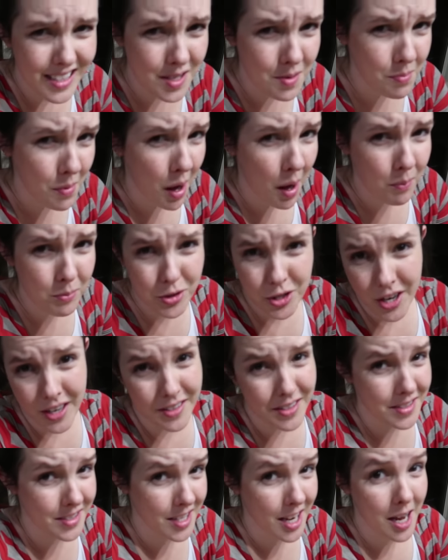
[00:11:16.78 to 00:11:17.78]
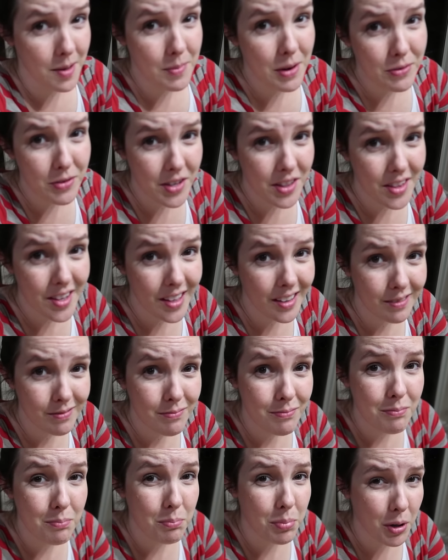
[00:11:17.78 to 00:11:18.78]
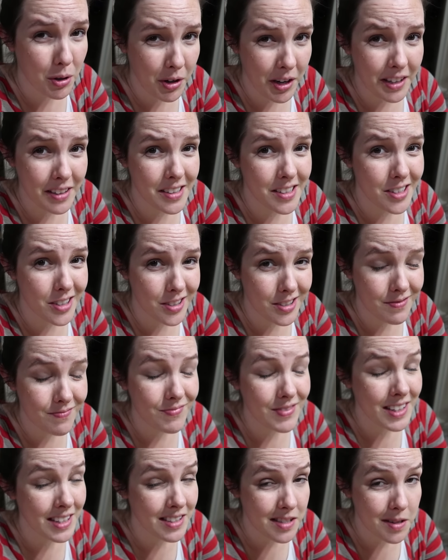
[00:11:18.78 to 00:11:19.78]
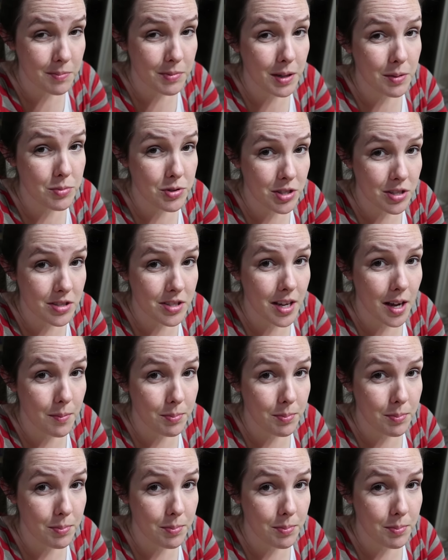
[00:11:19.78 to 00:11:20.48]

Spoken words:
As a mom trying to time everything, burning dinner, it sometimes just